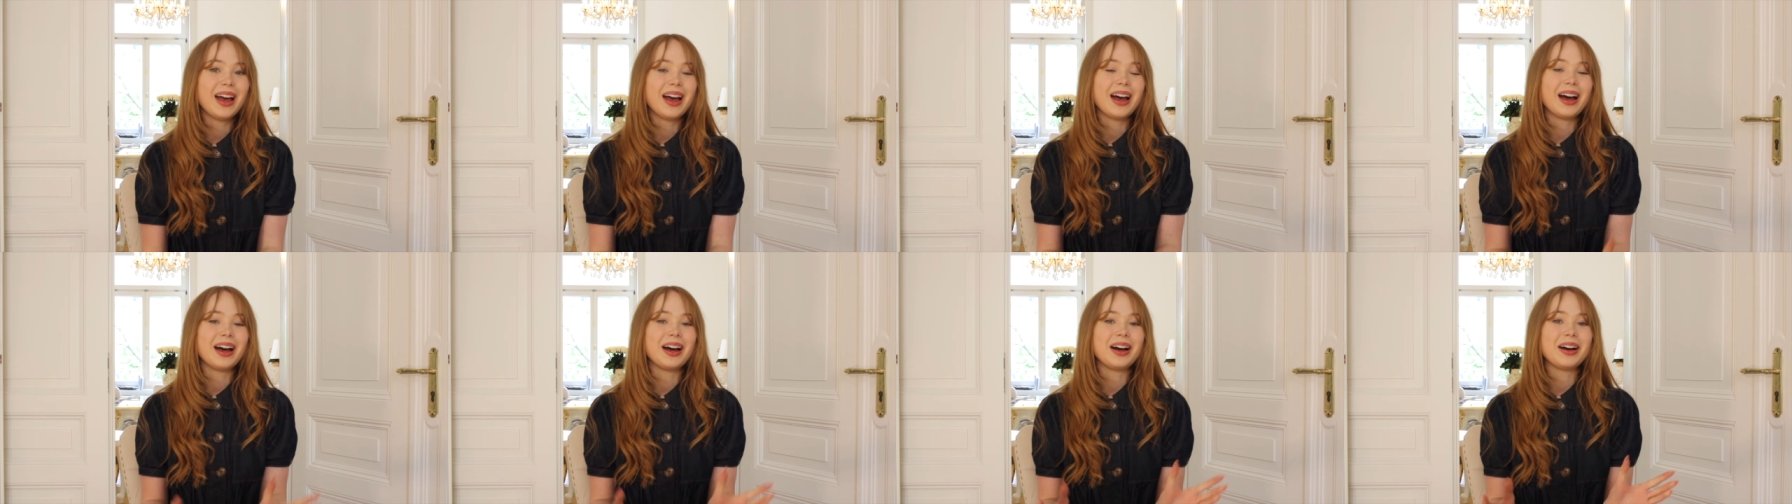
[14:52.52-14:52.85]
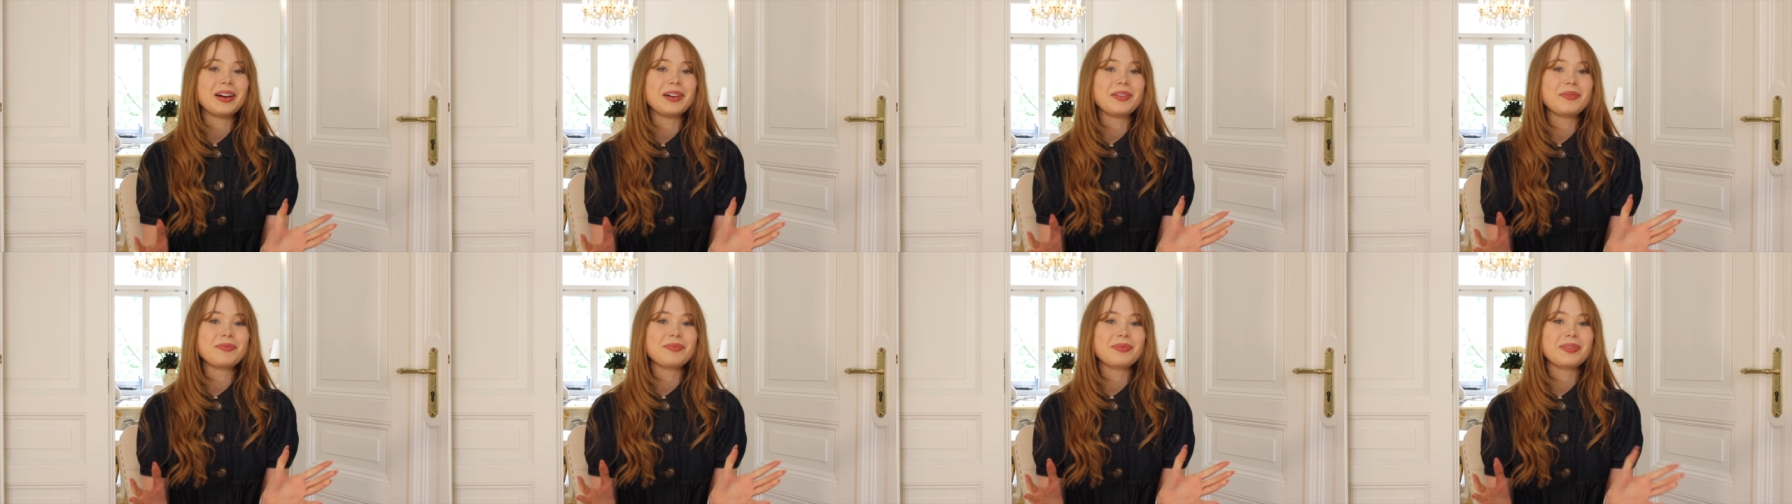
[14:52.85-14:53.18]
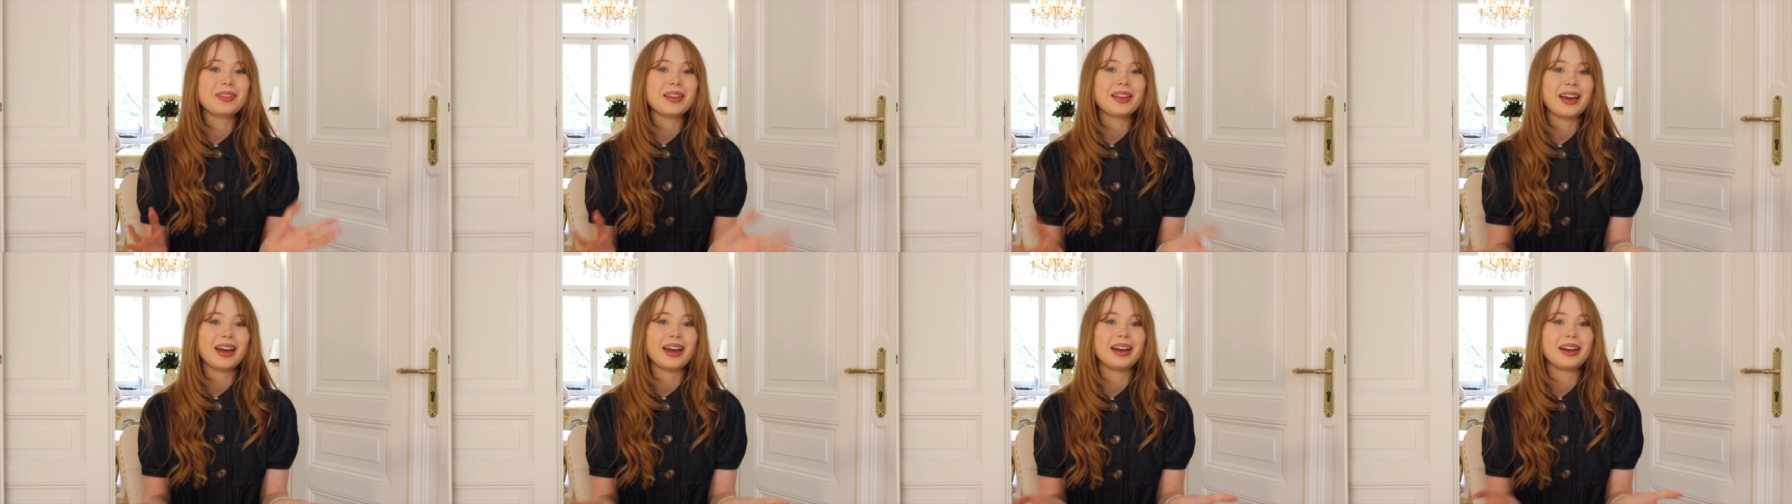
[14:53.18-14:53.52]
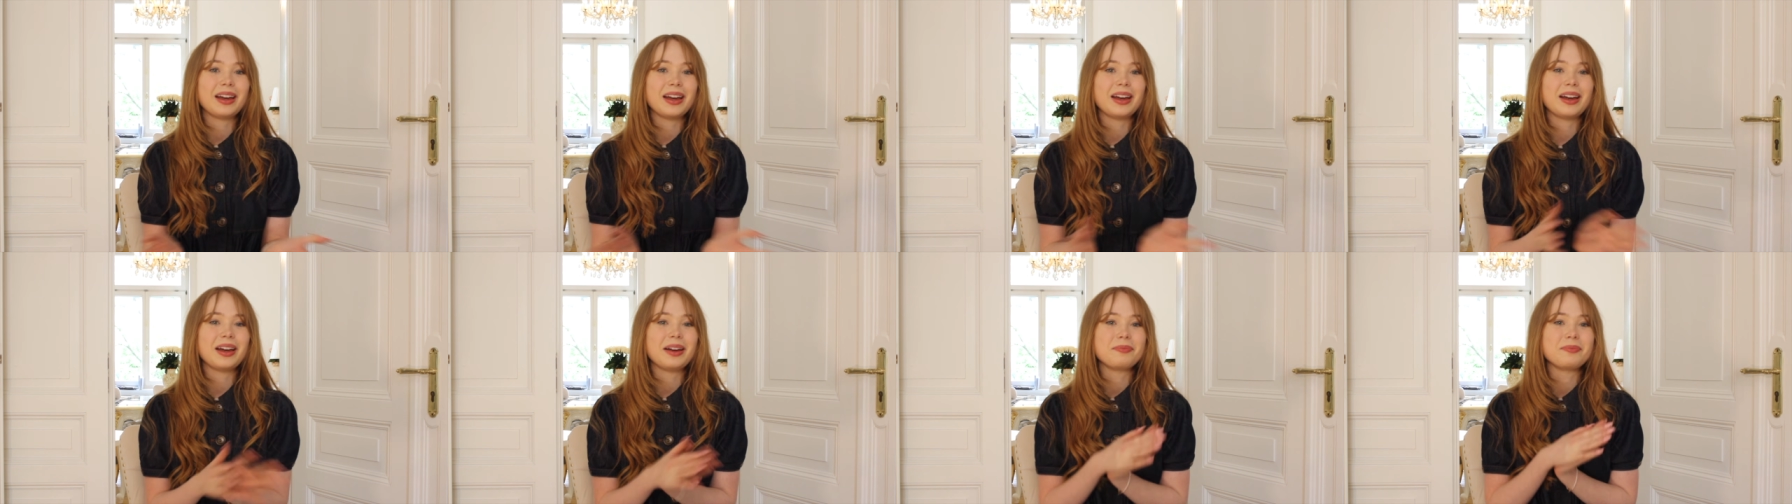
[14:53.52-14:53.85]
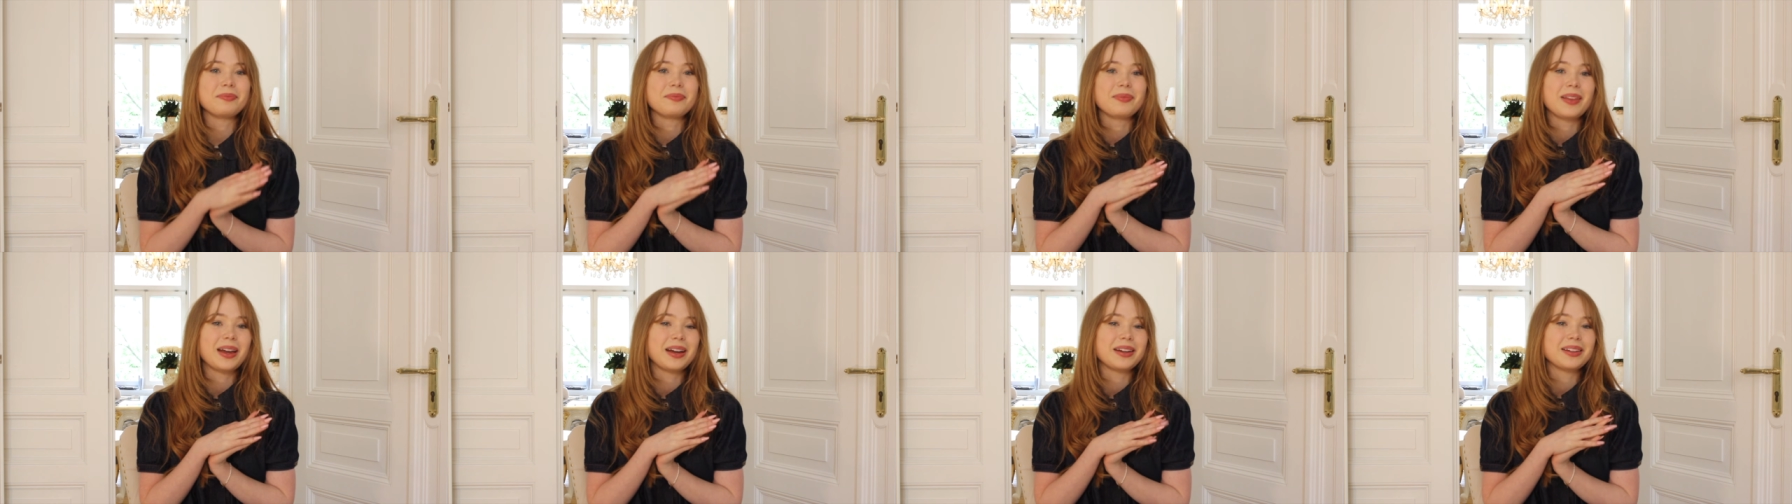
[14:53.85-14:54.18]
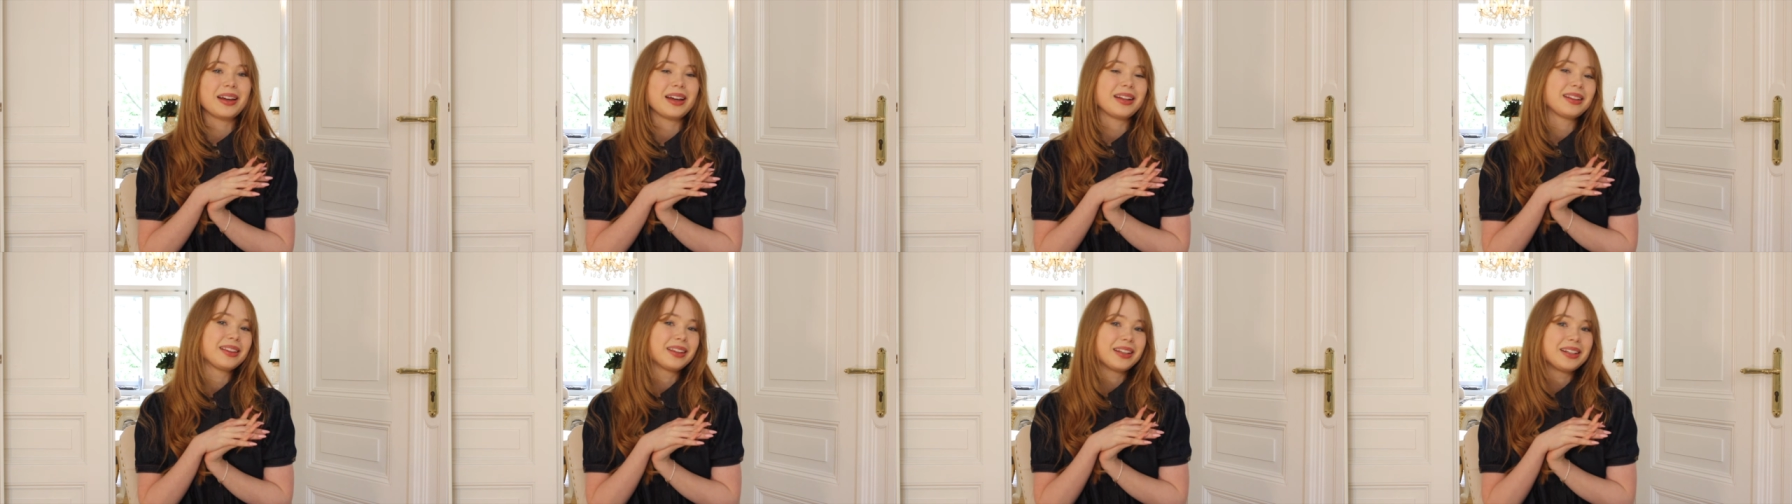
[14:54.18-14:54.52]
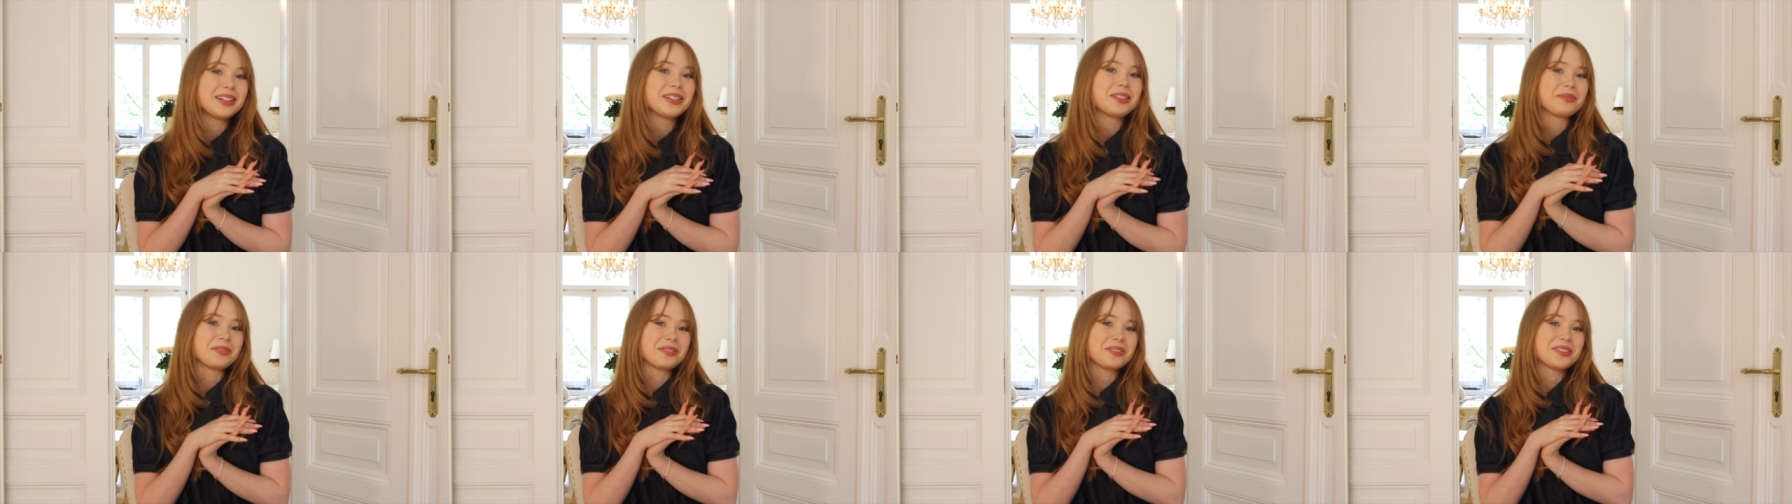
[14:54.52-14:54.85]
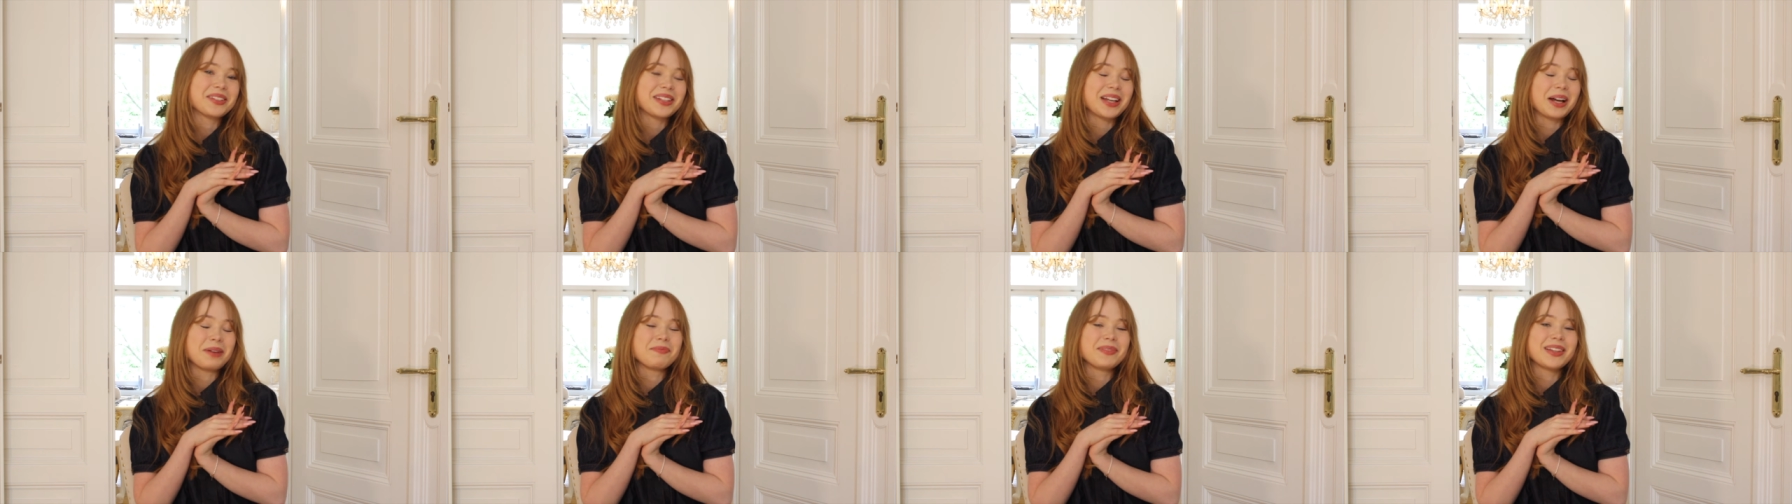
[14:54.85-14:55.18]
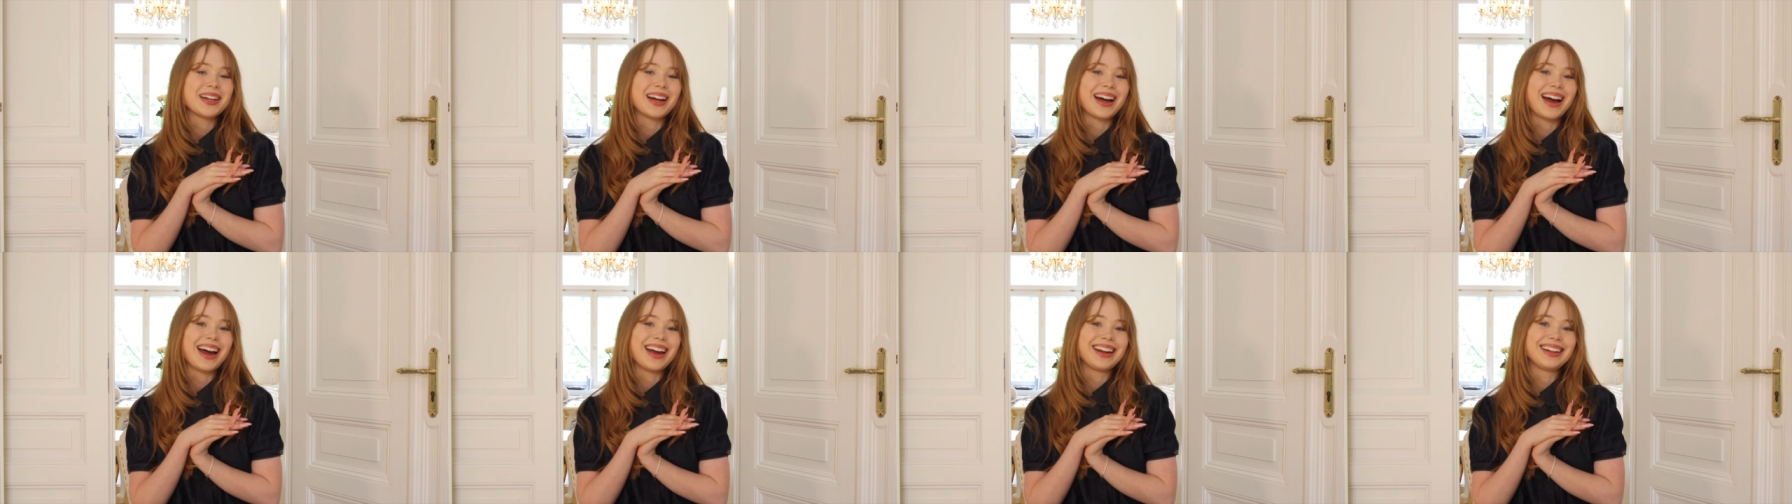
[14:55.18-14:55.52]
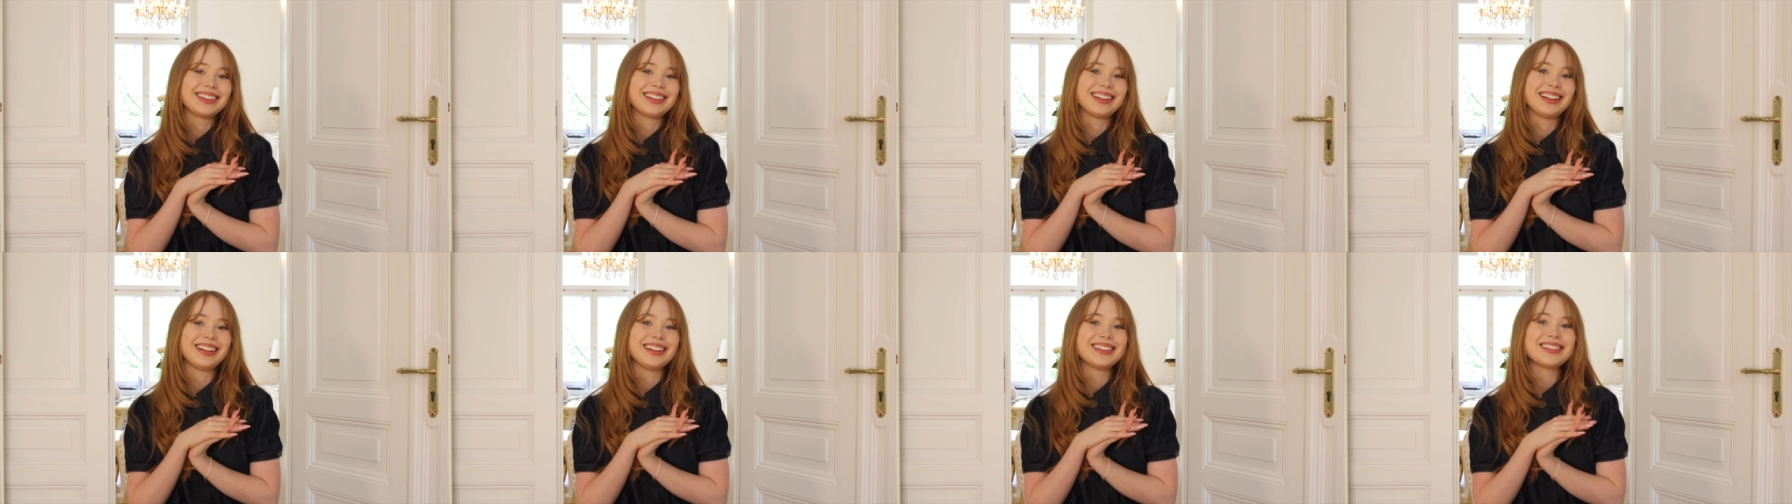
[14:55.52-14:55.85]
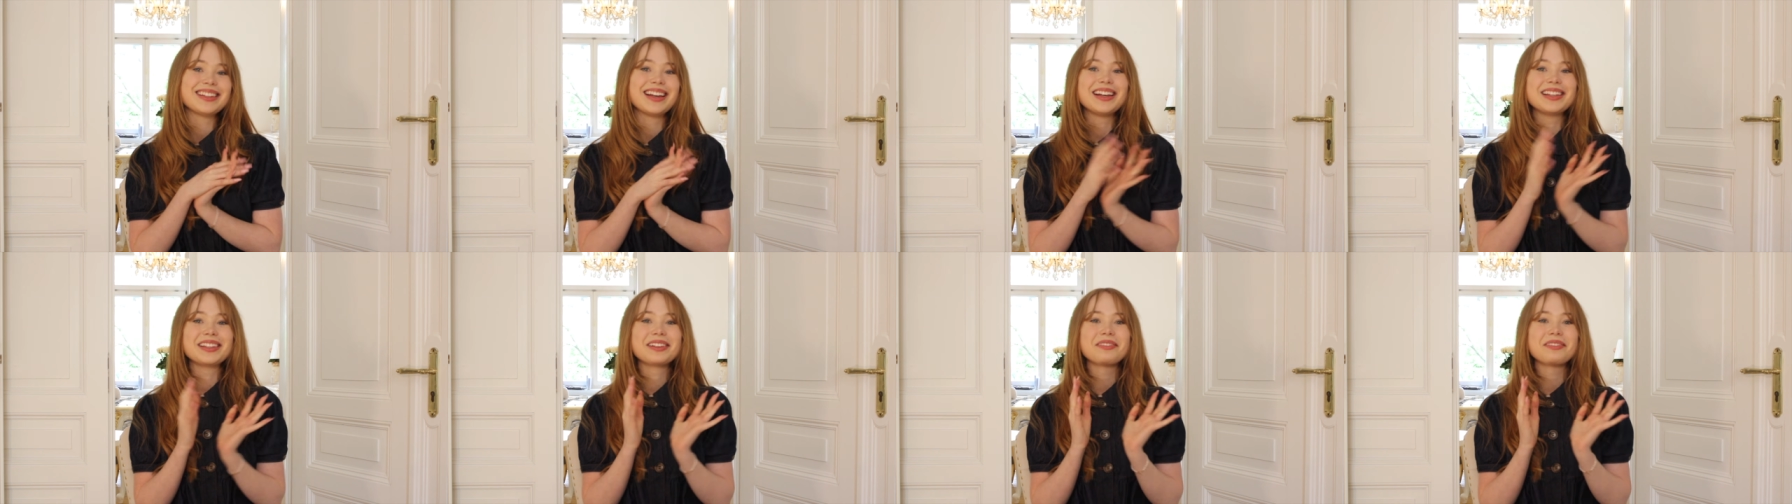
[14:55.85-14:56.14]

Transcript: at least with subtitles.